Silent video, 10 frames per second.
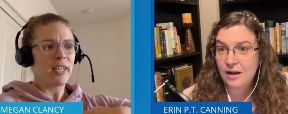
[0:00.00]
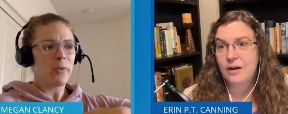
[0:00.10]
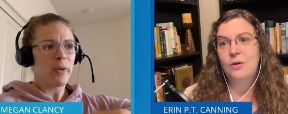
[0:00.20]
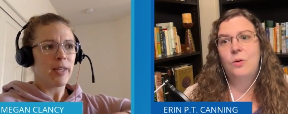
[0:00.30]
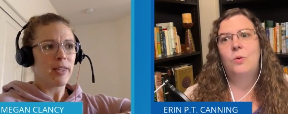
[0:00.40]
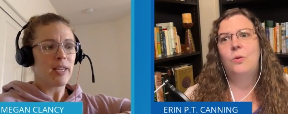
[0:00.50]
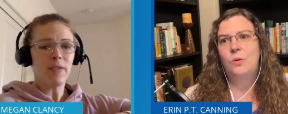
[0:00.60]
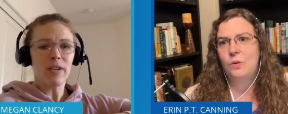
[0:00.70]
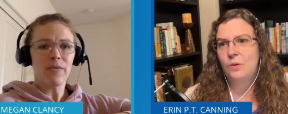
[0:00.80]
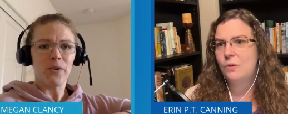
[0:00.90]
Speaker 1: dealing with,
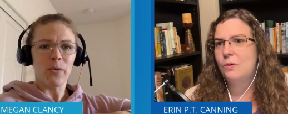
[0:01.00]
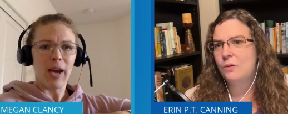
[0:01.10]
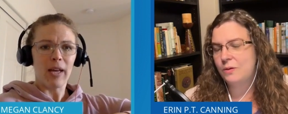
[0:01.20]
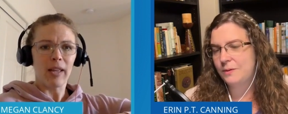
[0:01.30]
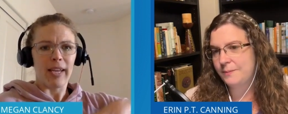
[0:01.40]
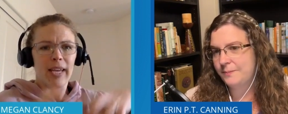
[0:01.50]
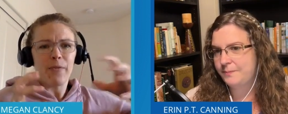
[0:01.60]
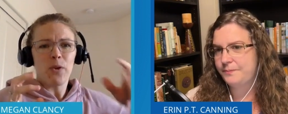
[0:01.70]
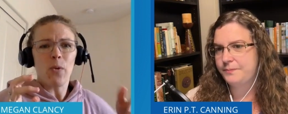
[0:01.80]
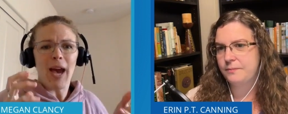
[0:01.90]
even if you have, like,
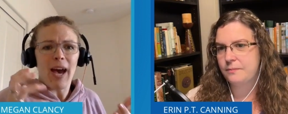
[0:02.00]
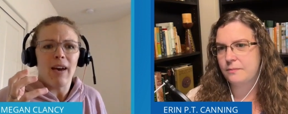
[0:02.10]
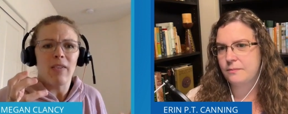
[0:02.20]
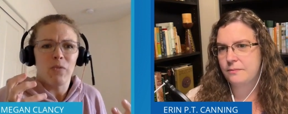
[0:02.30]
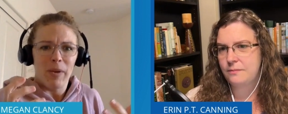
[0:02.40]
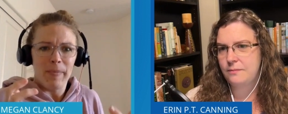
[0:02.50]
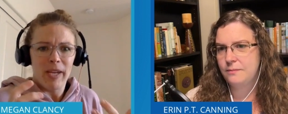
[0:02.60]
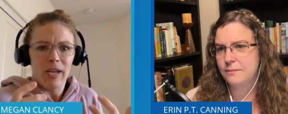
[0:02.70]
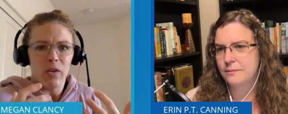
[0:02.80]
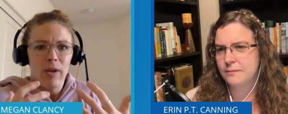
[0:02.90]
if you have
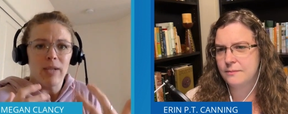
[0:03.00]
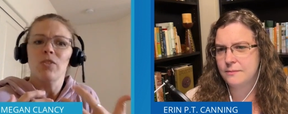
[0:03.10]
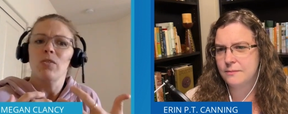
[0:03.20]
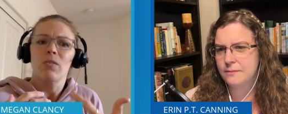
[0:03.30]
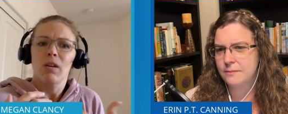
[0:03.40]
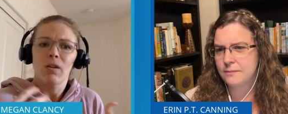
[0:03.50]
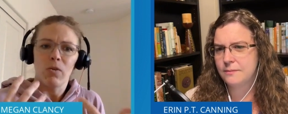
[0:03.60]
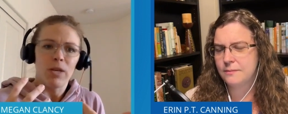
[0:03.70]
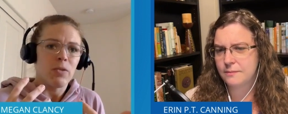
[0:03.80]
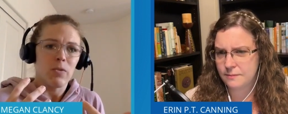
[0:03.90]
women around you that are
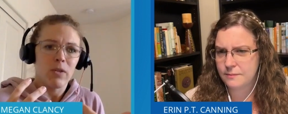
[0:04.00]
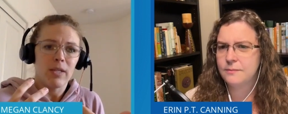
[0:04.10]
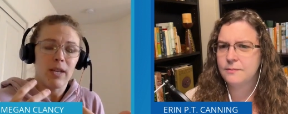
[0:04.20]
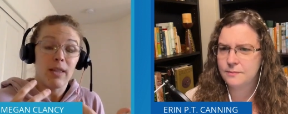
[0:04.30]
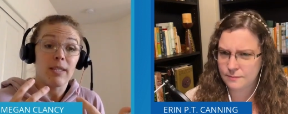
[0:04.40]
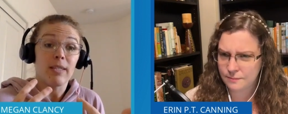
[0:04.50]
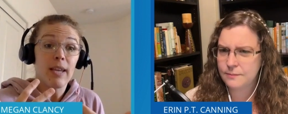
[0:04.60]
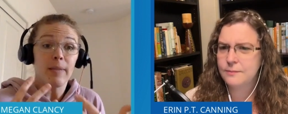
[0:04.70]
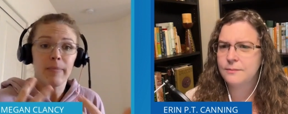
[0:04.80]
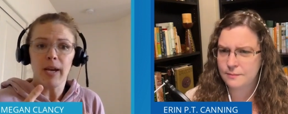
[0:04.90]
going through this at the
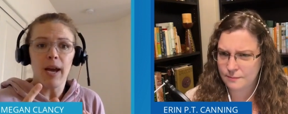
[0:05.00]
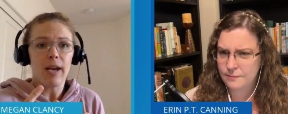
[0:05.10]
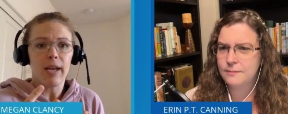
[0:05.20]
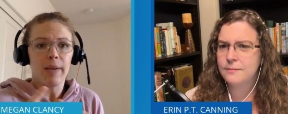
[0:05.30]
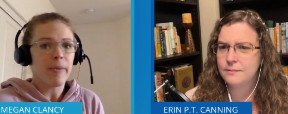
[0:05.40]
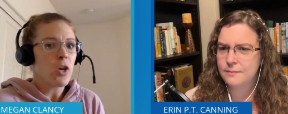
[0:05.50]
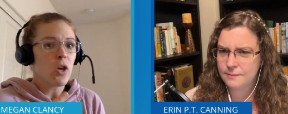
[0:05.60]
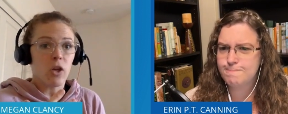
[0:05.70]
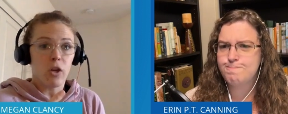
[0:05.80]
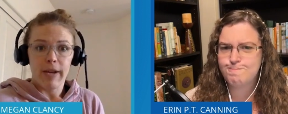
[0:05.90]
same time,
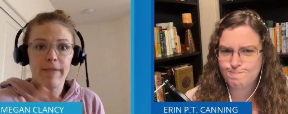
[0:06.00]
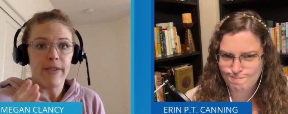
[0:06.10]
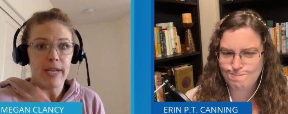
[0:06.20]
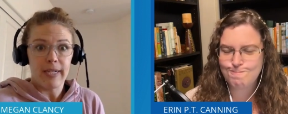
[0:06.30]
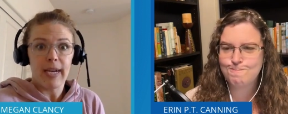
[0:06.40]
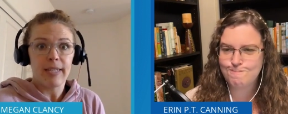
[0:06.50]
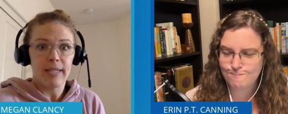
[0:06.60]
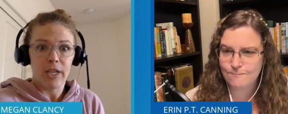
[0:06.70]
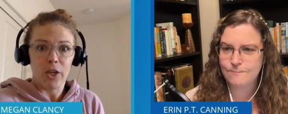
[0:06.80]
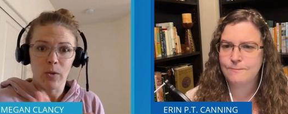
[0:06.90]
great,
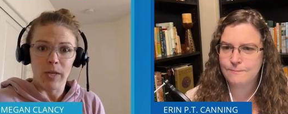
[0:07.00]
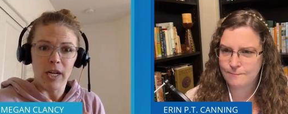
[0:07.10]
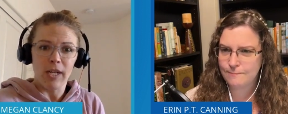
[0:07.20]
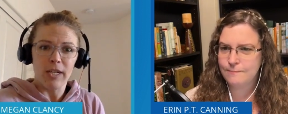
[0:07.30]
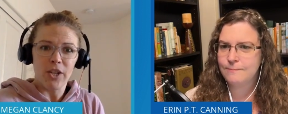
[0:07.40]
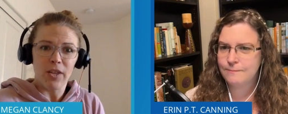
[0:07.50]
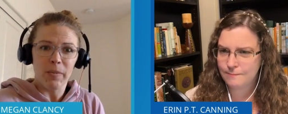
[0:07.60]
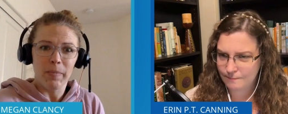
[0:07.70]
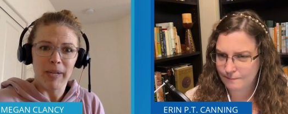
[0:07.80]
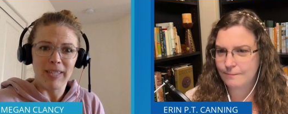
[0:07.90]
fantastic. You lean on each
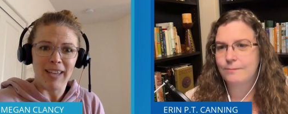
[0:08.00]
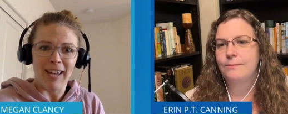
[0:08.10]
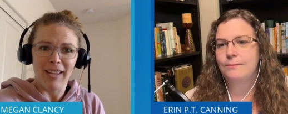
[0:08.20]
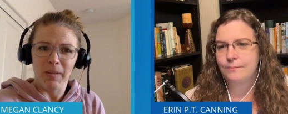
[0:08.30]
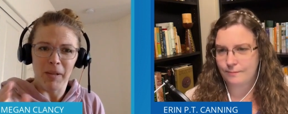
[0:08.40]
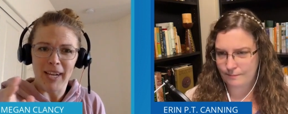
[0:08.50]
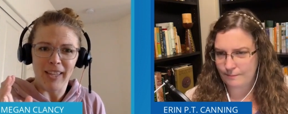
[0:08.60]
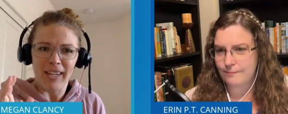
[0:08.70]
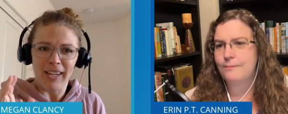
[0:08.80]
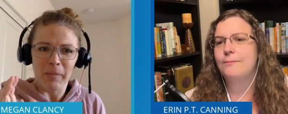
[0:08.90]
other, but it's kind of the
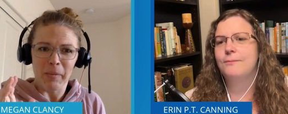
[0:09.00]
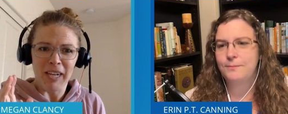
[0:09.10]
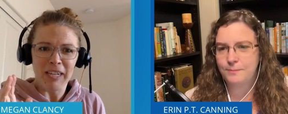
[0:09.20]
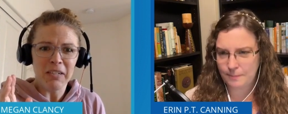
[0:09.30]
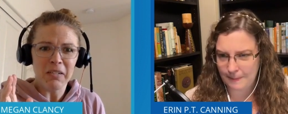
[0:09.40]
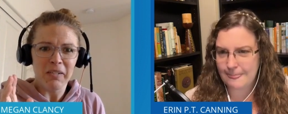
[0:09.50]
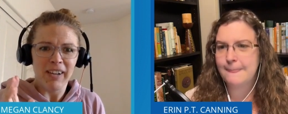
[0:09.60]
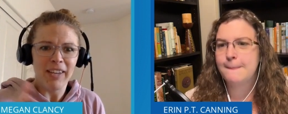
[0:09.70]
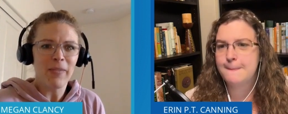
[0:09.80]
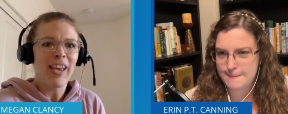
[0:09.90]
blind leading the blind,
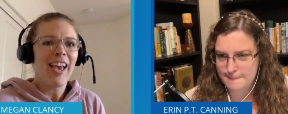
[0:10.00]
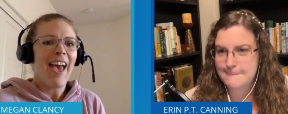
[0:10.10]
right?